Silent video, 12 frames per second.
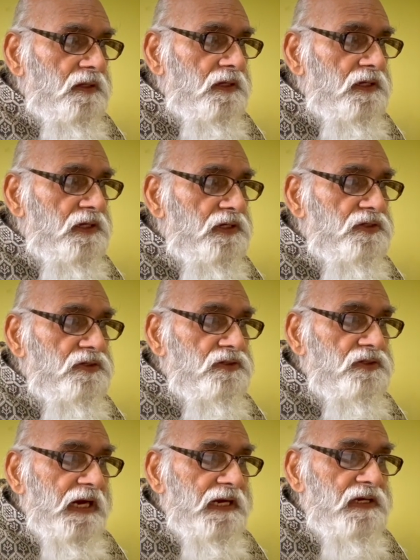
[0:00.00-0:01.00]
Each
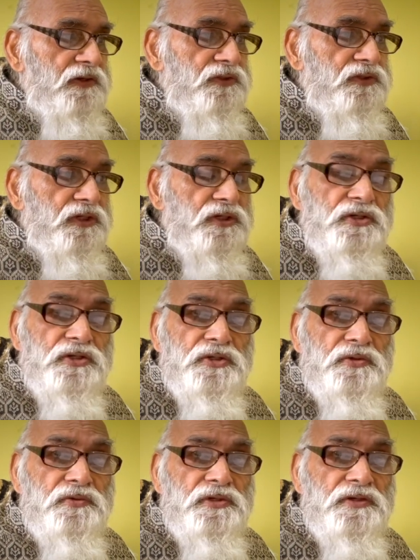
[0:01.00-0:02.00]
child is
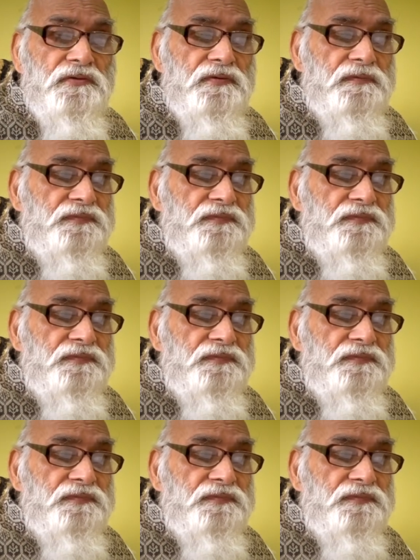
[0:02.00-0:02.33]
intuitive